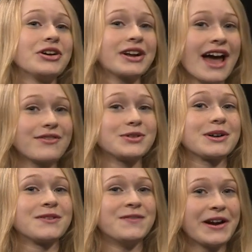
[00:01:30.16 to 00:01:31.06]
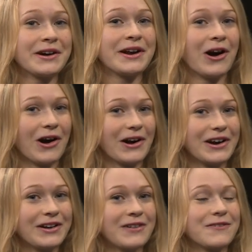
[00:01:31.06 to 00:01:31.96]
you're going to have to work very
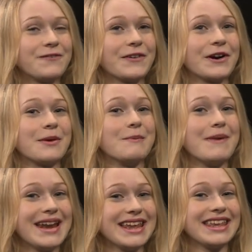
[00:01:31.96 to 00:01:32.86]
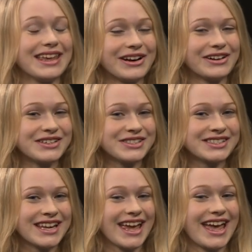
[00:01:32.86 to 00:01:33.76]
hard for many years.